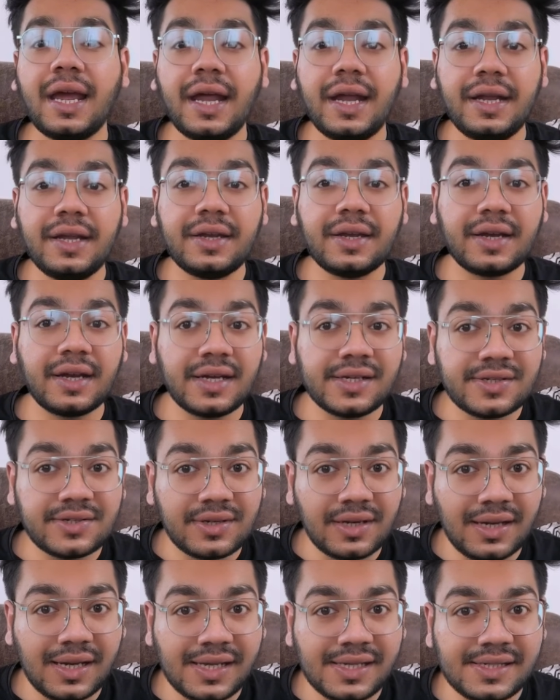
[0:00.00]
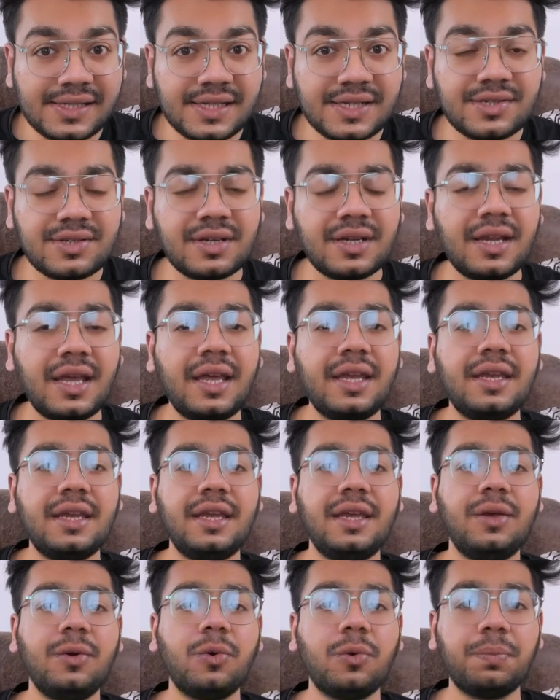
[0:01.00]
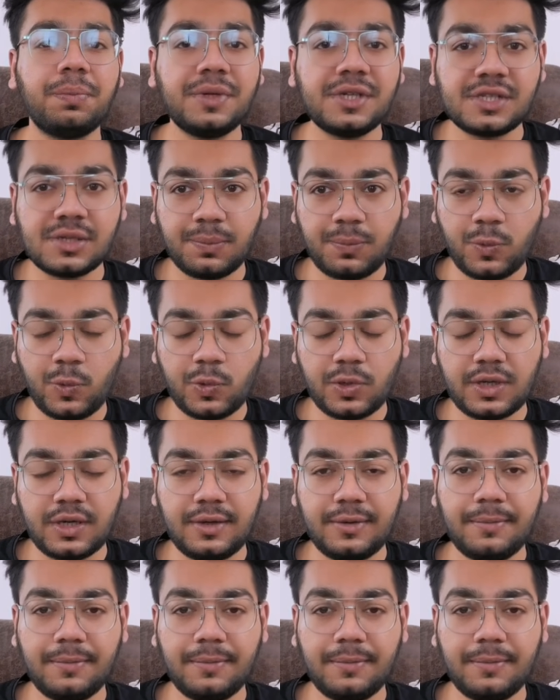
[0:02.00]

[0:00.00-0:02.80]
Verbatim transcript: internationalization, and AOP support.